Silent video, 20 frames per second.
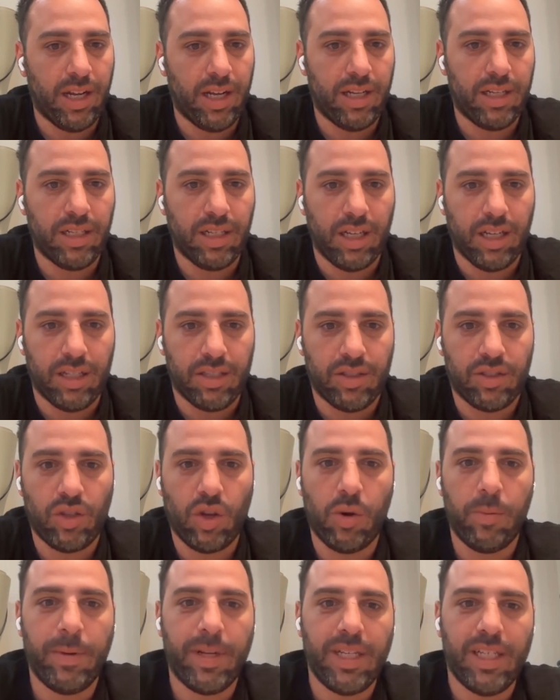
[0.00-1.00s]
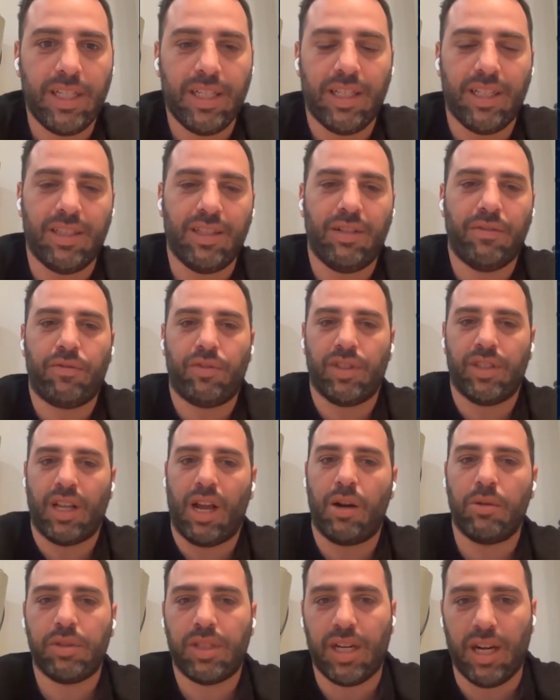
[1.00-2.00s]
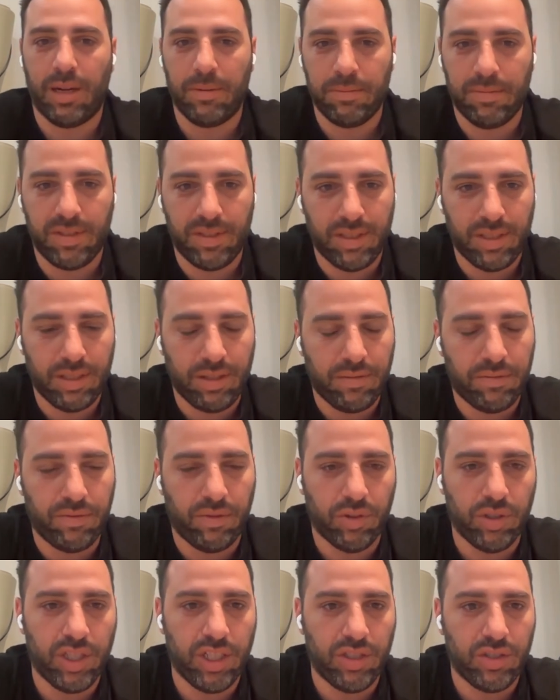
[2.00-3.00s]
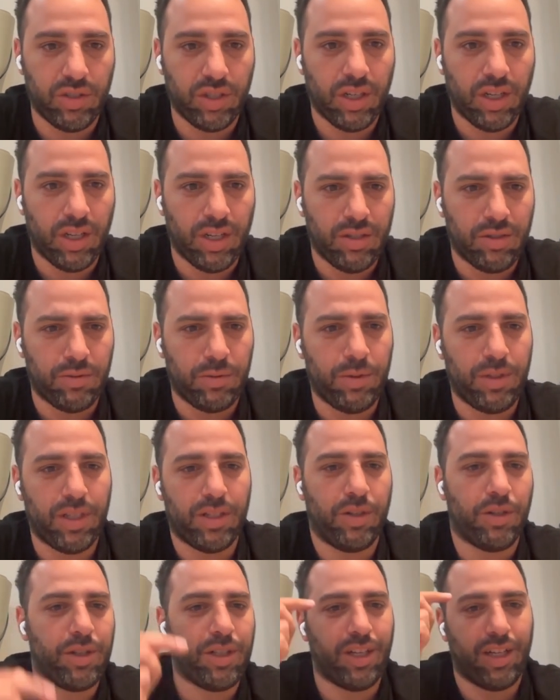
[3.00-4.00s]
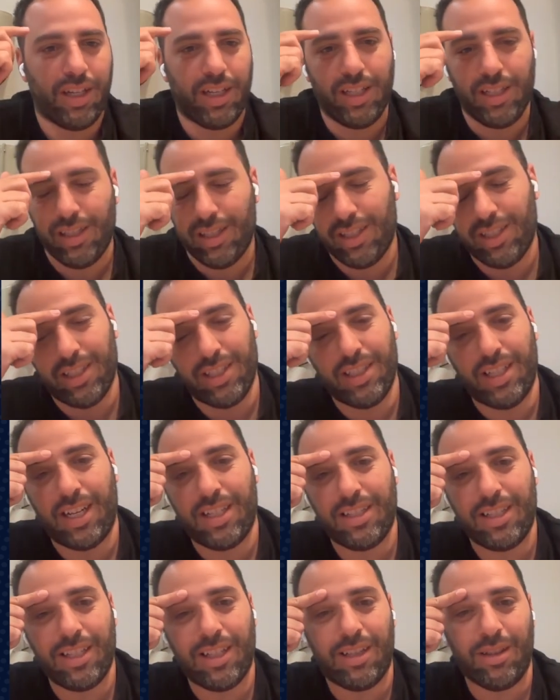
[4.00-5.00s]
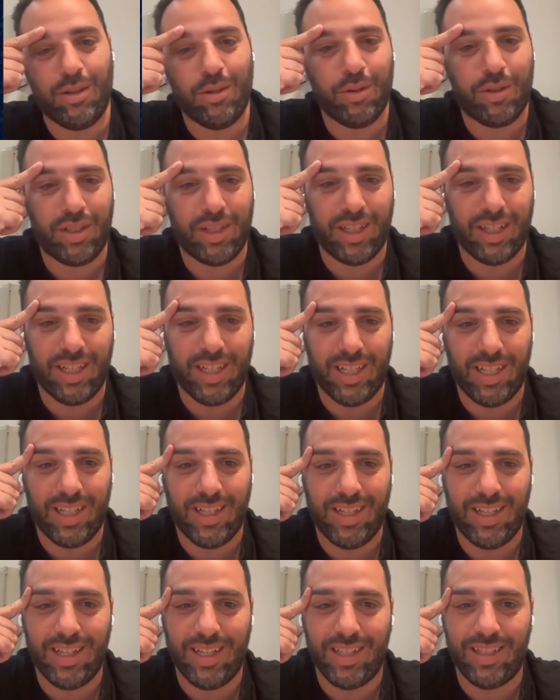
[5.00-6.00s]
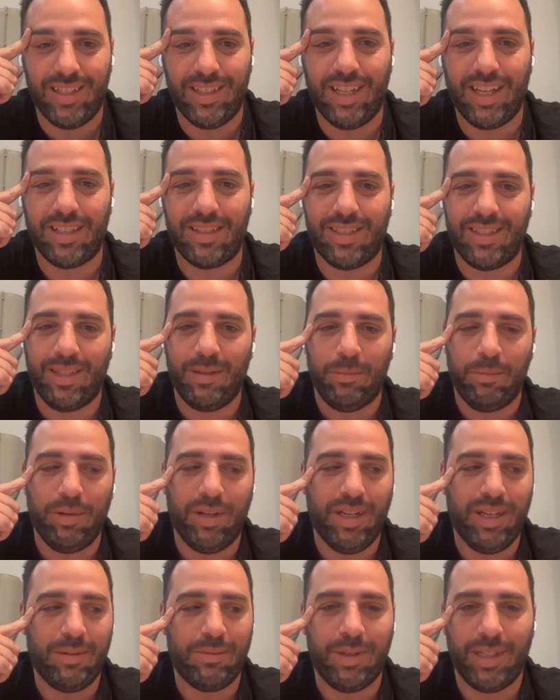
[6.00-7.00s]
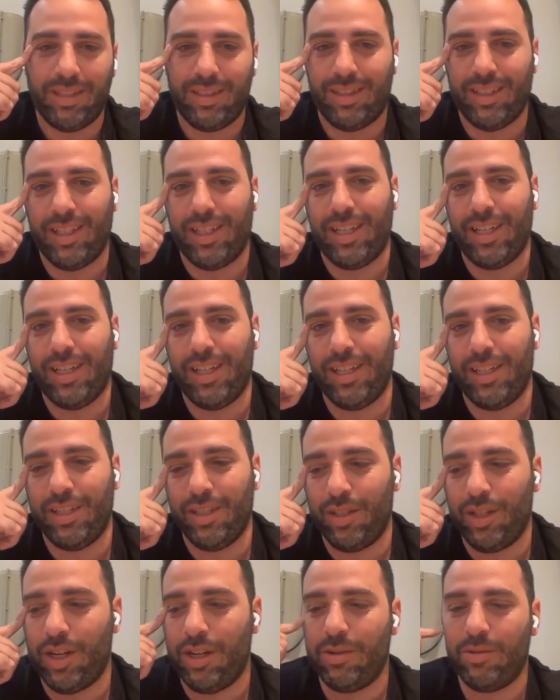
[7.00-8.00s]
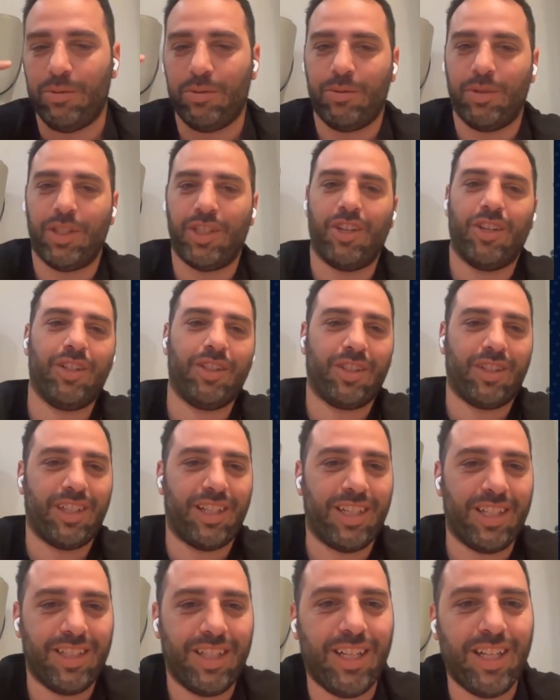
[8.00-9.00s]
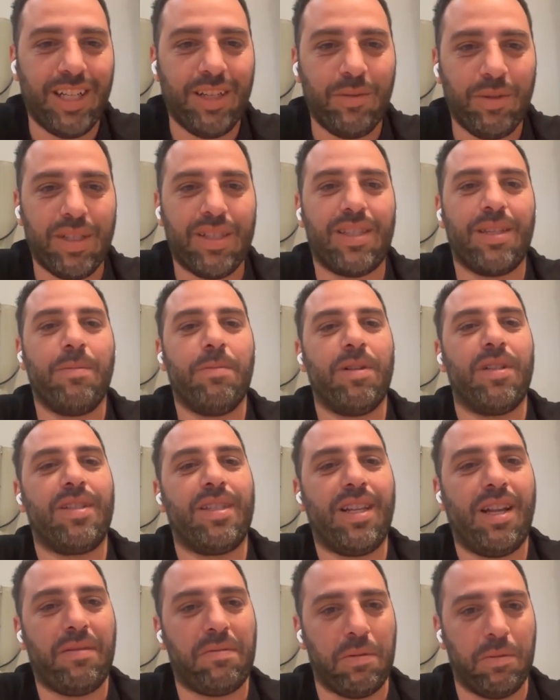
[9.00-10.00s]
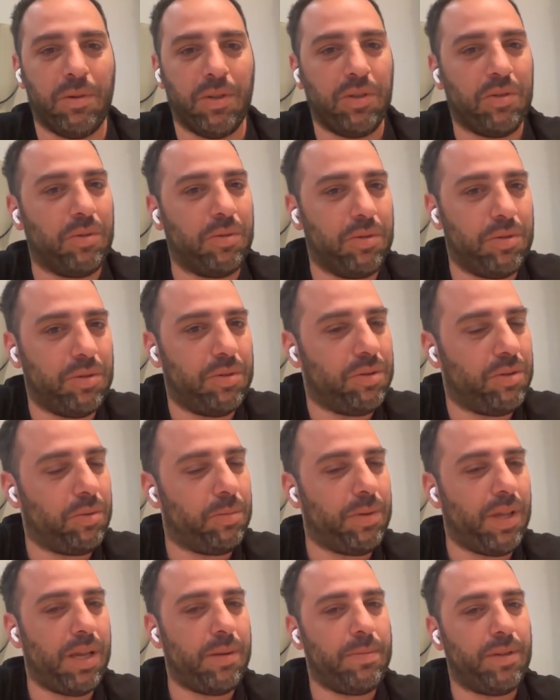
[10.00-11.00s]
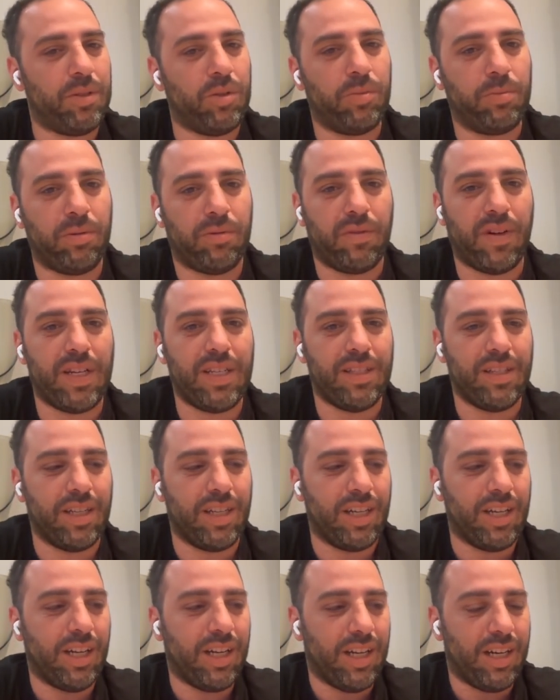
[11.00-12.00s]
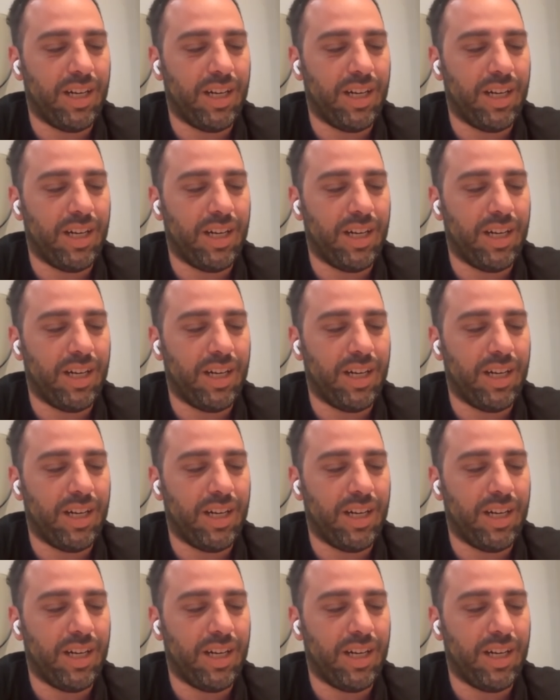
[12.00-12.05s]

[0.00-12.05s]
and so many different outcomes for each. We said, okay, it doesn't look that simple, but we're not dealing with simple stuff. We want to be able to provide